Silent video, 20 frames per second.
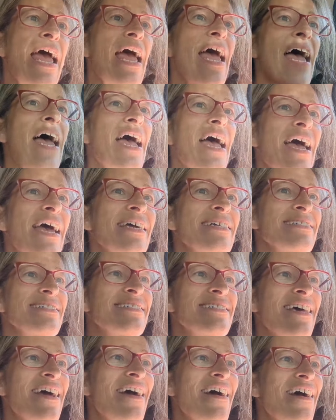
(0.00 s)

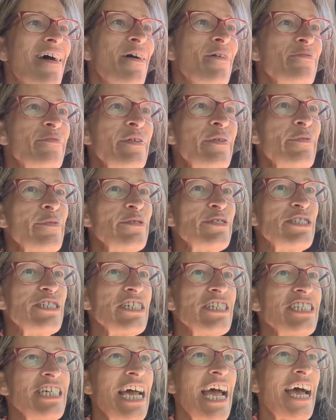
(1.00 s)
And we were
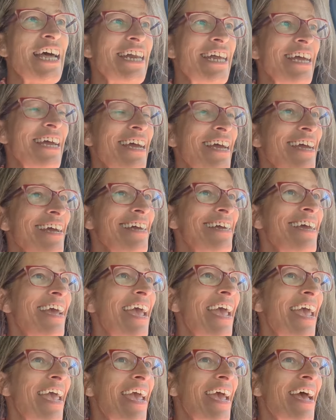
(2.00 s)
chit-chatting.
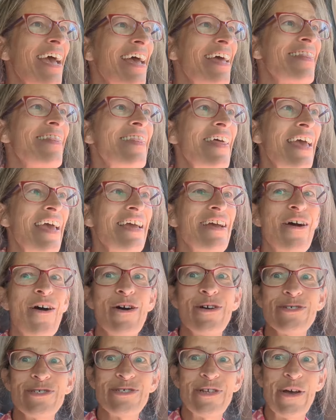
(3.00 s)
And they
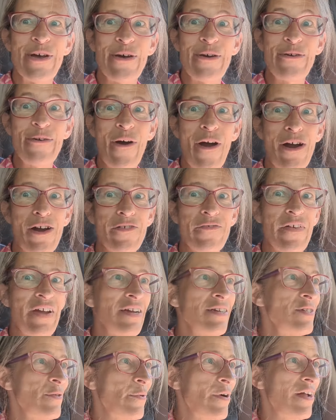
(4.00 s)
also are
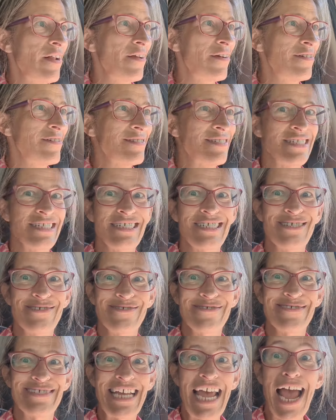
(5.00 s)
van dwellers, it
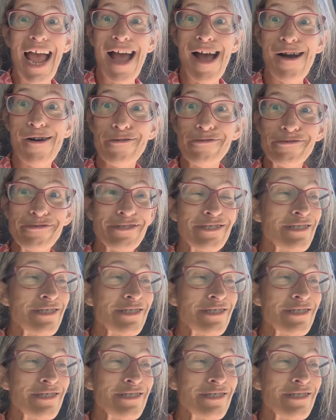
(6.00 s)
turns out.